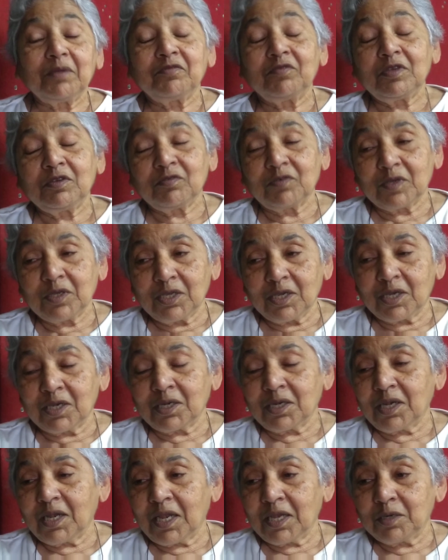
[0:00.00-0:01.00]
we were
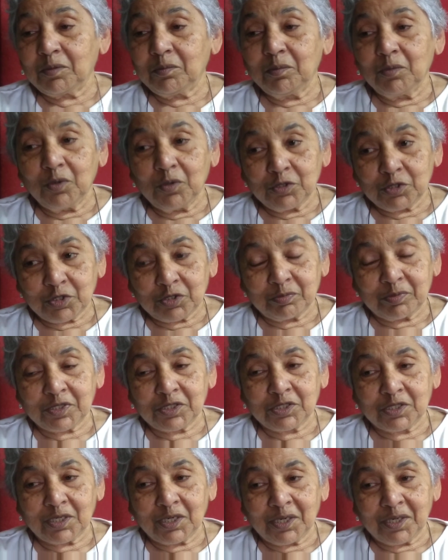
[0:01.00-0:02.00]
young, and most
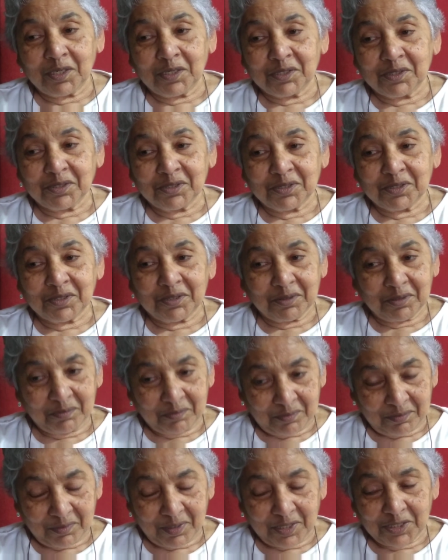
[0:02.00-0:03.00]
Brazilians,
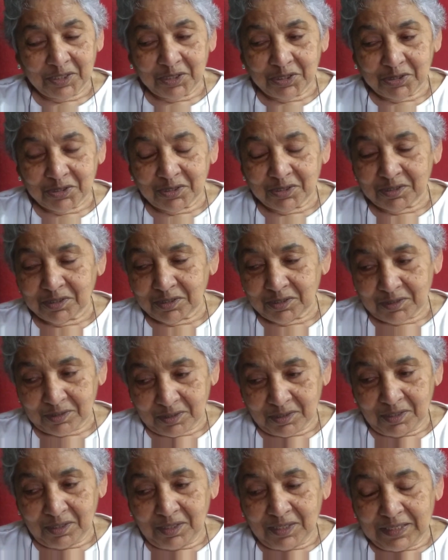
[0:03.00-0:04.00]
minus
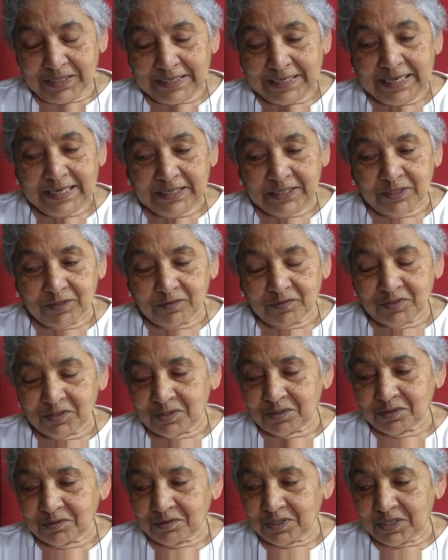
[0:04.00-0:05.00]
the
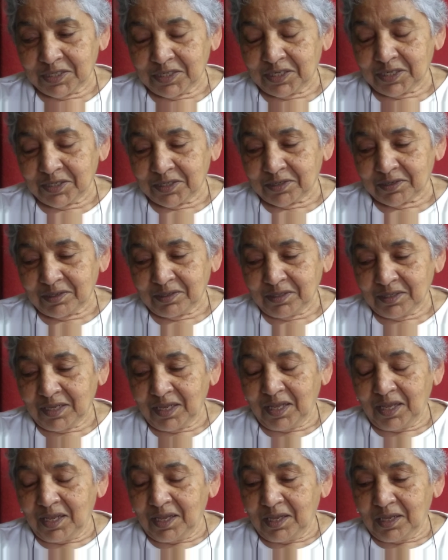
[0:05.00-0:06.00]
natives of Indian,
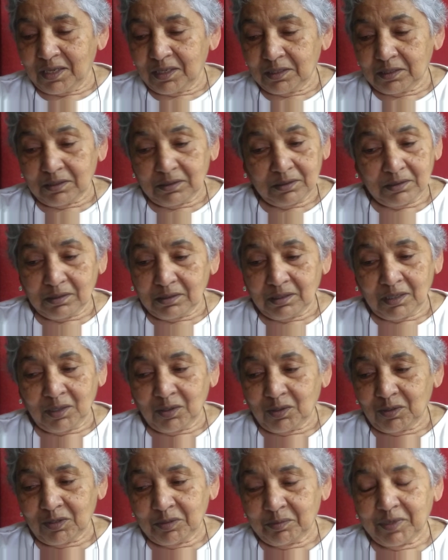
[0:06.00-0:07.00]
are
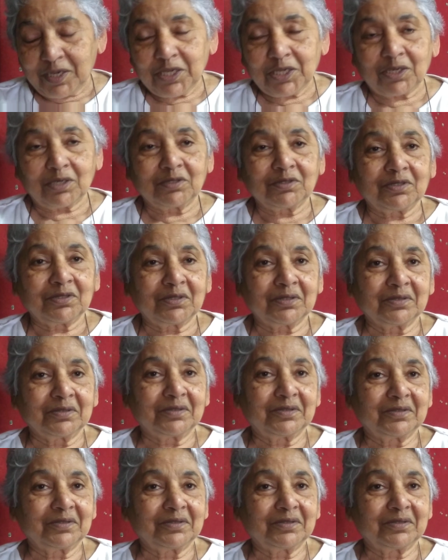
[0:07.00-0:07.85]
all migrants.